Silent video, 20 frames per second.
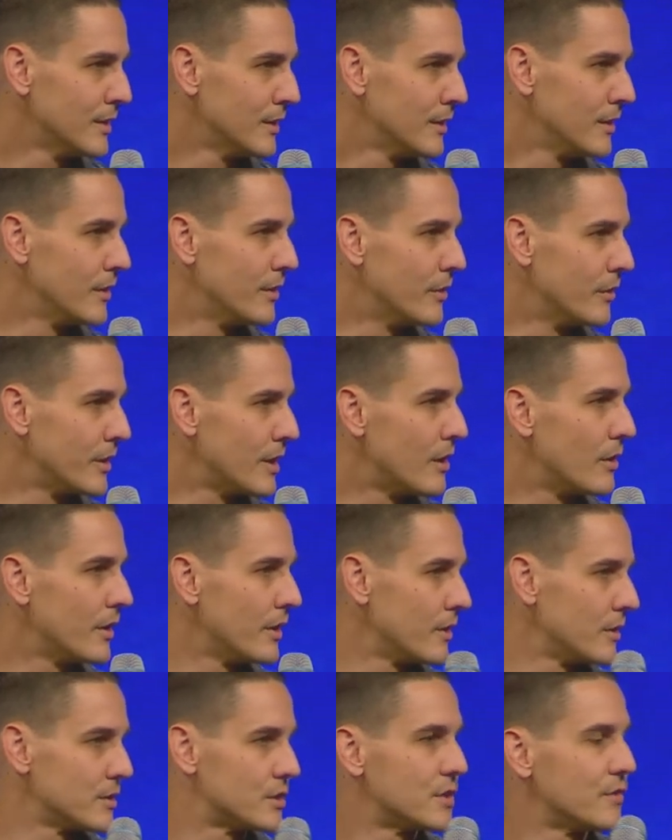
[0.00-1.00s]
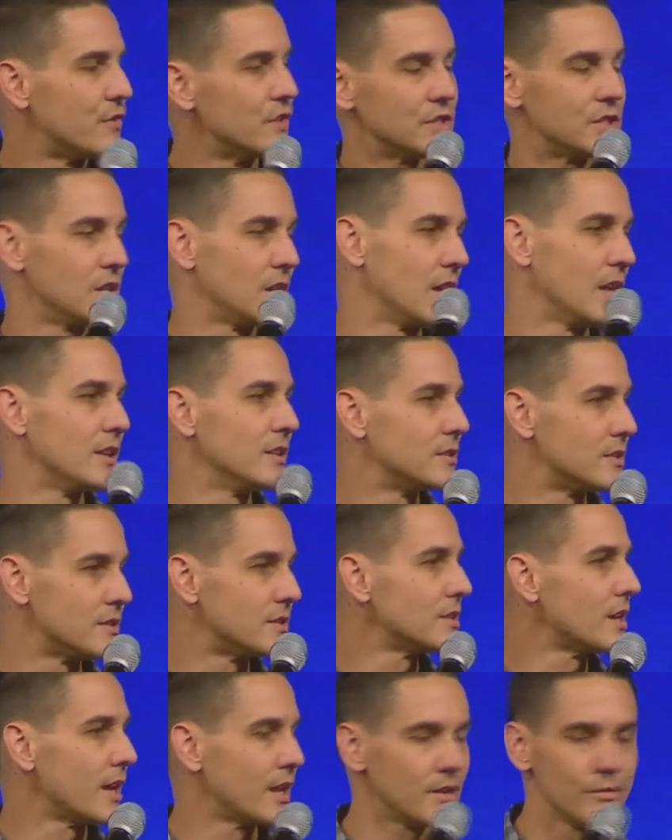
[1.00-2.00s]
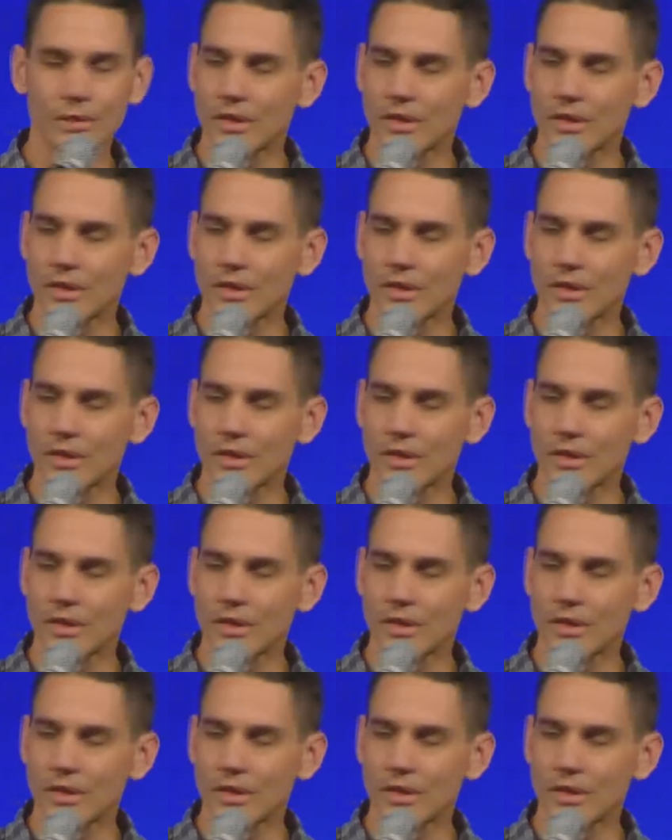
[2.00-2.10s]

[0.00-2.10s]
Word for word: You know, now in our sophisticated society,